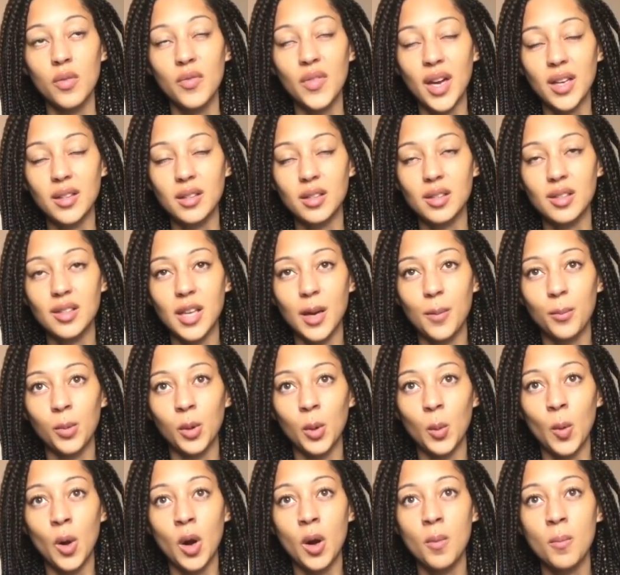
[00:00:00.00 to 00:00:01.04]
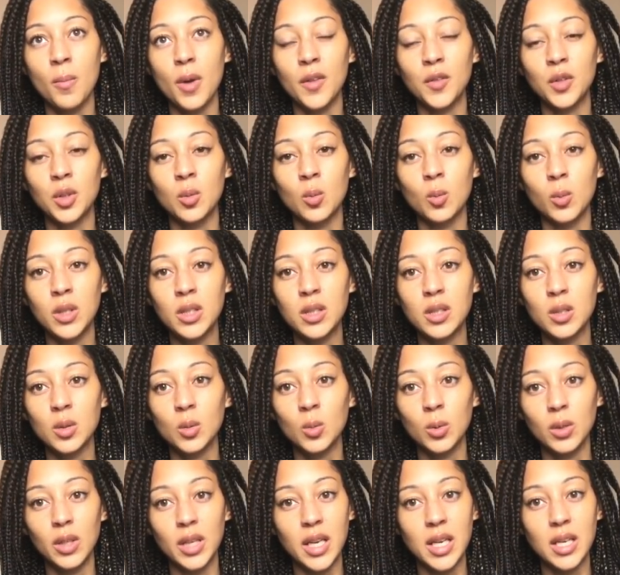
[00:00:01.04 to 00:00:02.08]
that's a separate one, but I've done
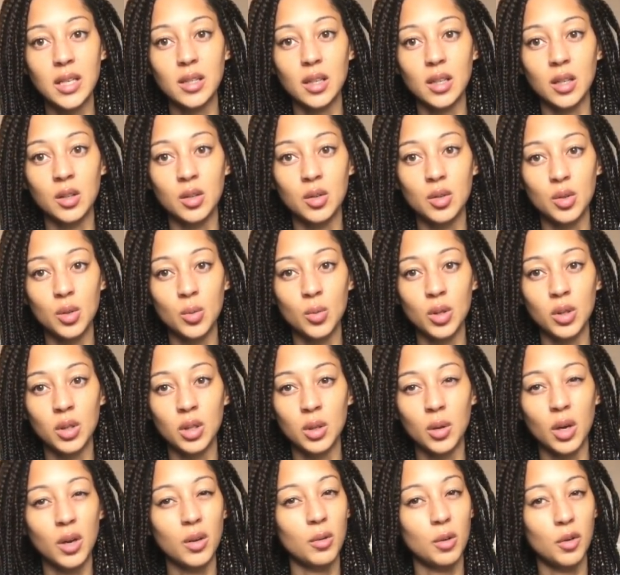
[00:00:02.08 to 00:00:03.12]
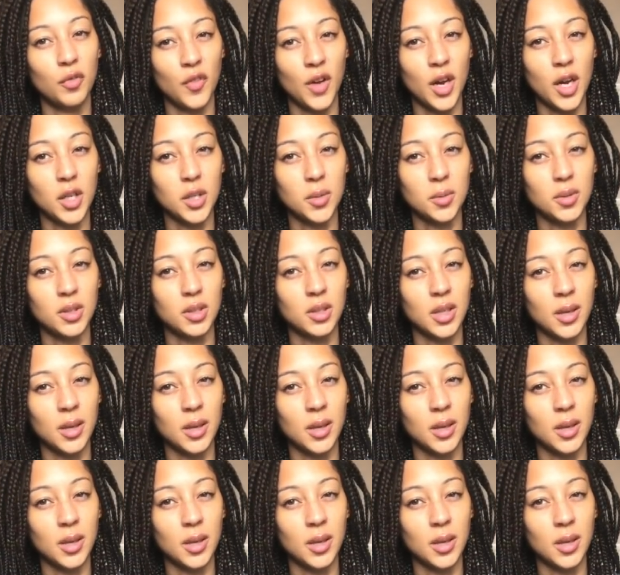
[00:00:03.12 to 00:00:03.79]
Winter Woolies and another one that I refer to as